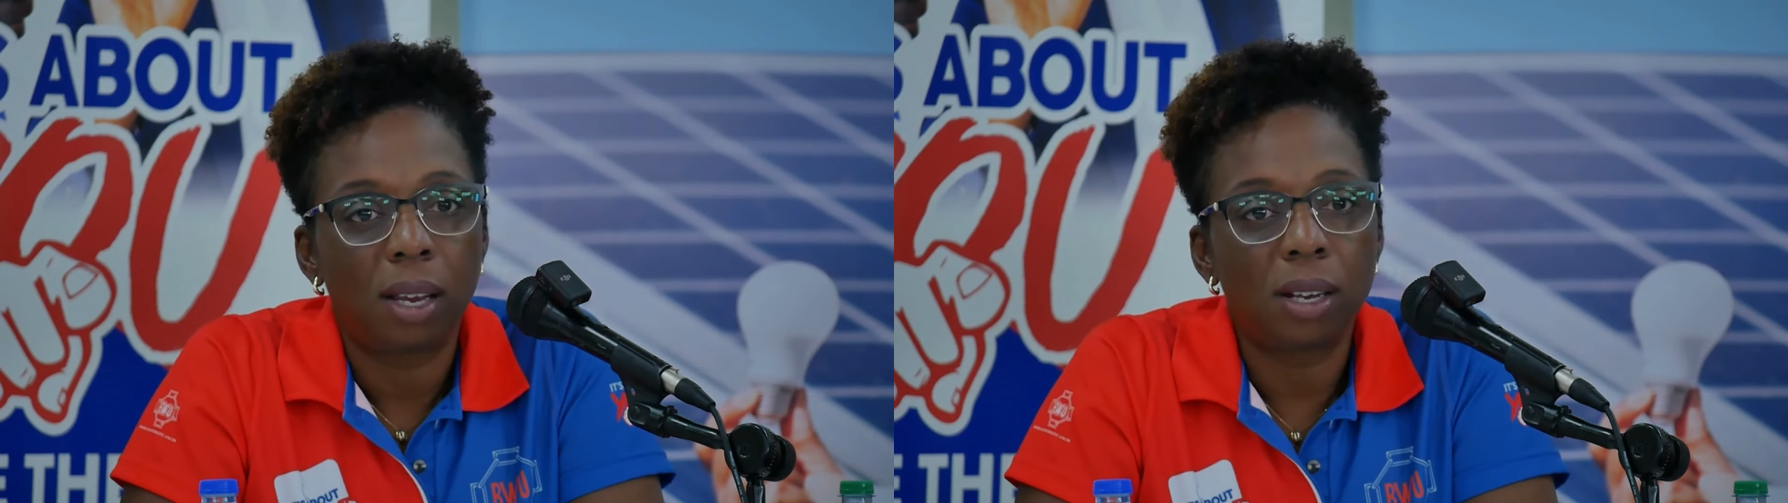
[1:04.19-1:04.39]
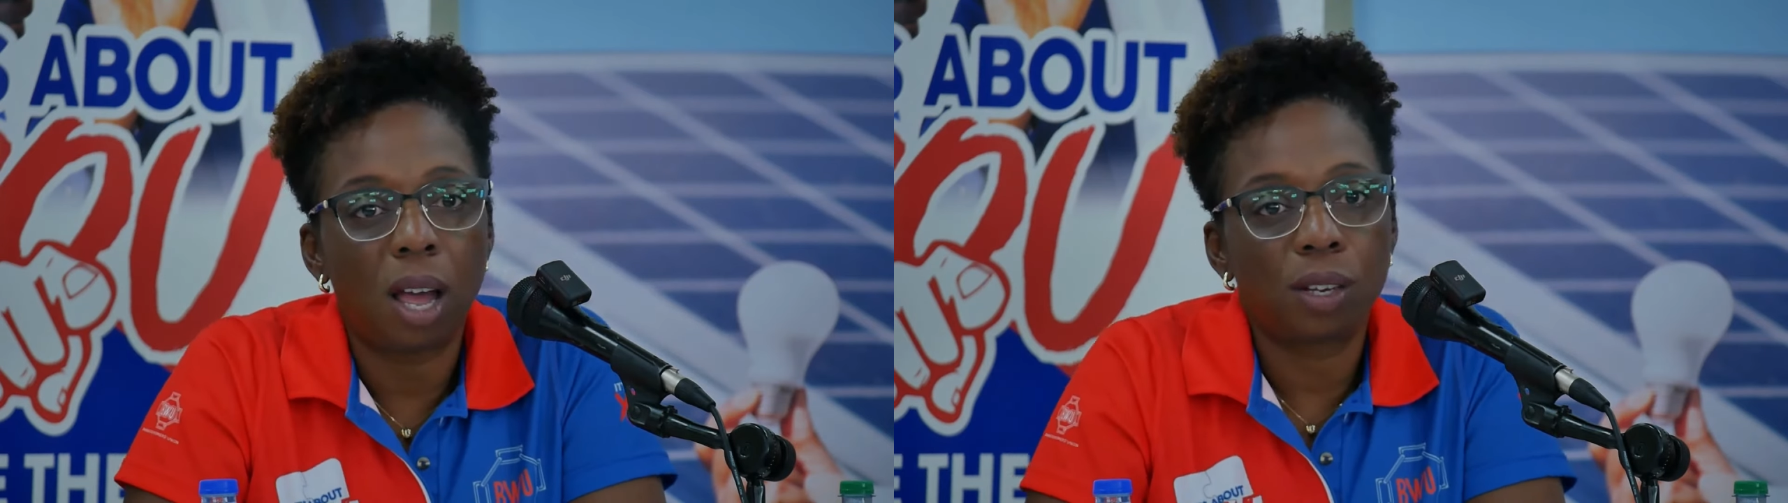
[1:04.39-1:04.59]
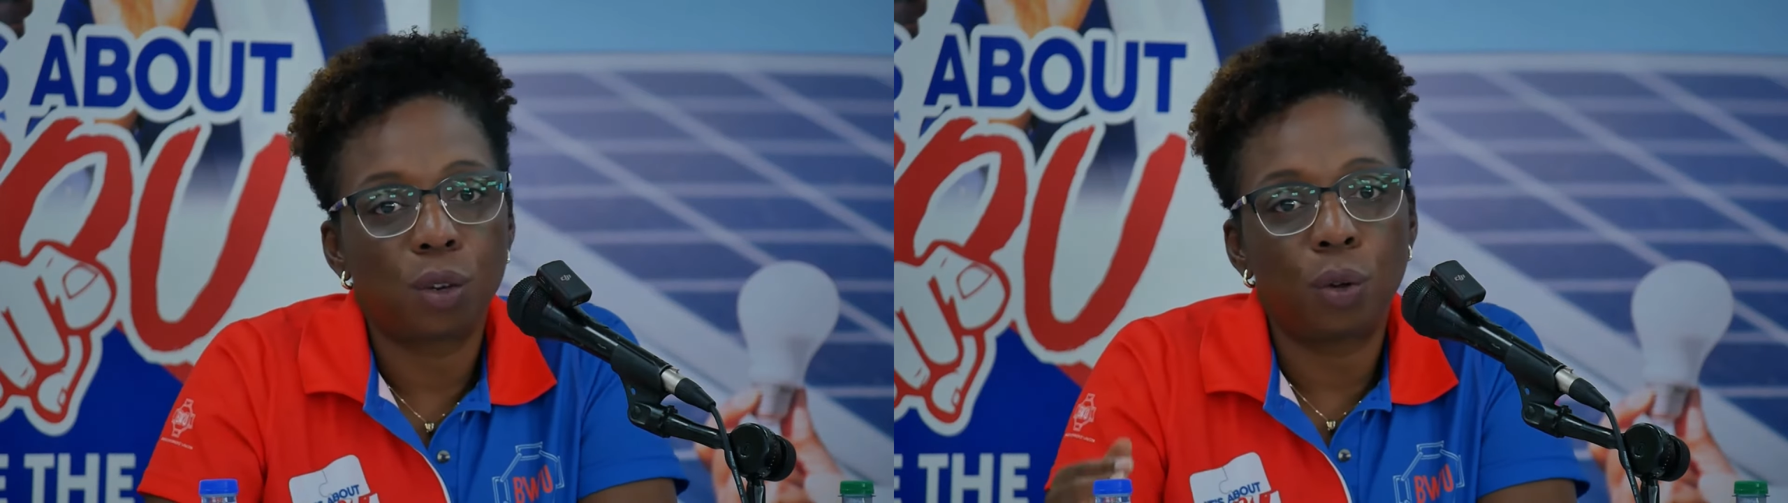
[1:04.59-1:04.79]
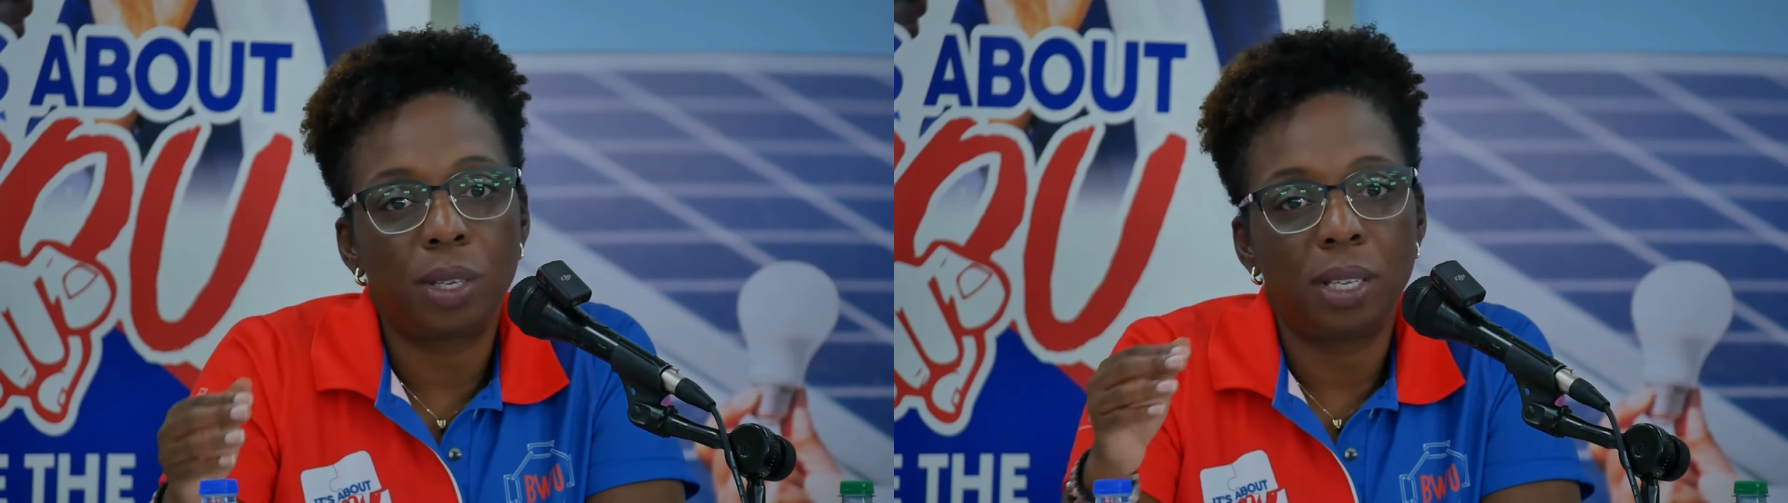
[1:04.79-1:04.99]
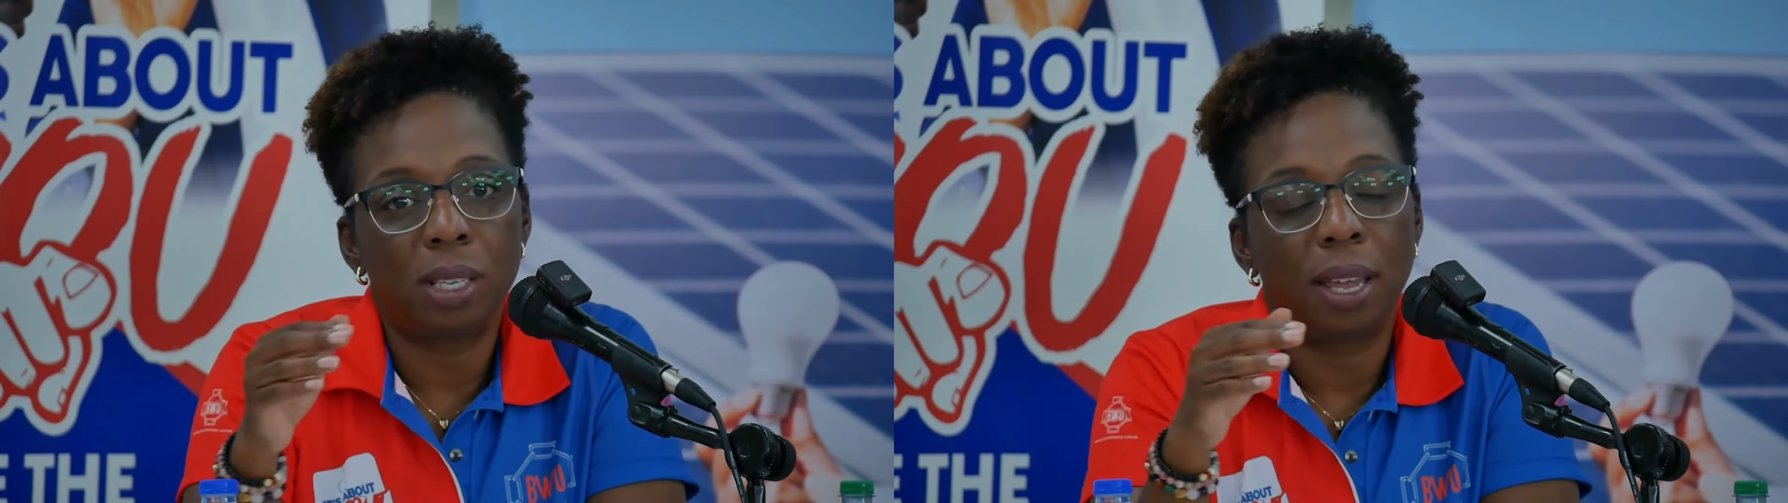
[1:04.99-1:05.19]
not
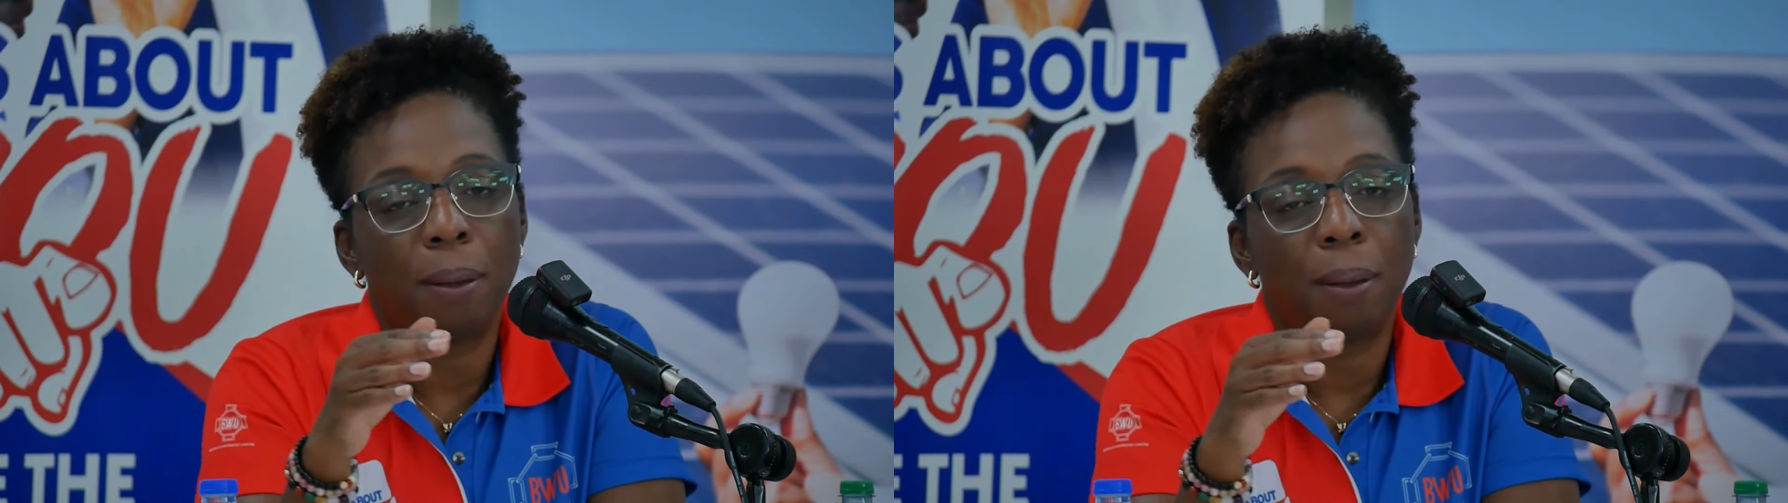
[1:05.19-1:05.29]
only to